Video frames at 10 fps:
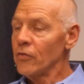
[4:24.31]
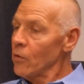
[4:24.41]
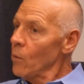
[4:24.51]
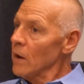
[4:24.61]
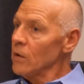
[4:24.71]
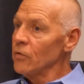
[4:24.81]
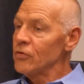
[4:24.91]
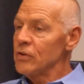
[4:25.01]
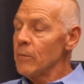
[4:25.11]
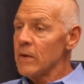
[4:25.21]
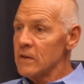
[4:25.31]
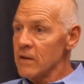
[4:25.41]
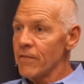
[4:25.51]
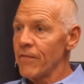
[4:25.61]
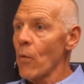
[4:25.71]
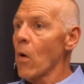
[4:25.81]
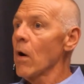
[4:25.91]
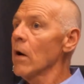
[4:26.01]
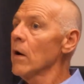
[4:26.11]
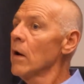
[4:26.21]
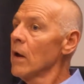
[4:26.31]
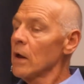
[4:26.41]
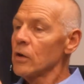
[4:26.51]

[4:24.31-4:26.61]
Do you want to use GPT-4?